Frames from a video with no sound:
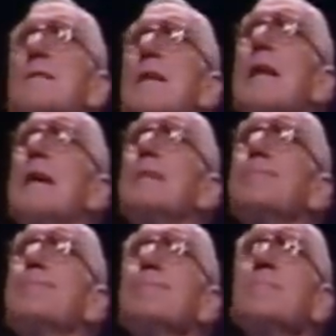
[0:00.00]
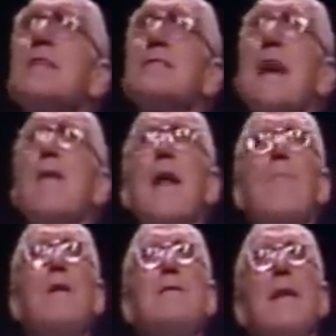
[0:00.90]
Klan just now, and
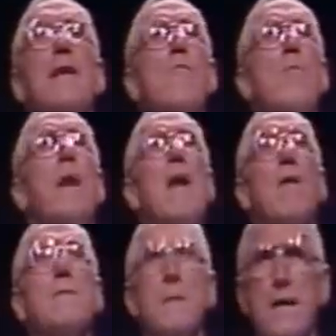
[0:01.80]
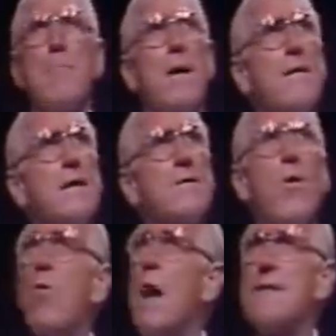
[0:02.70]
I'm going to tell you, they were a power in our part of the country.
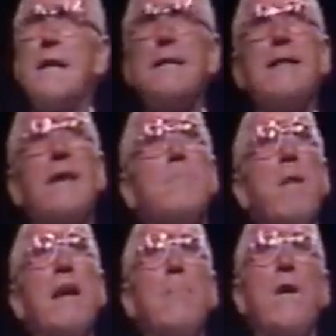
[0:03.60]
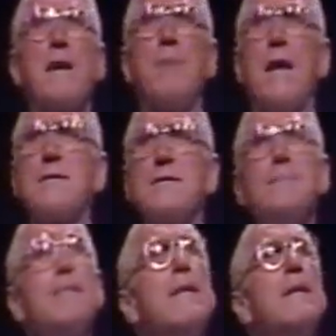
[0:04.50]
Oh, I tell you, they could make or break a politician.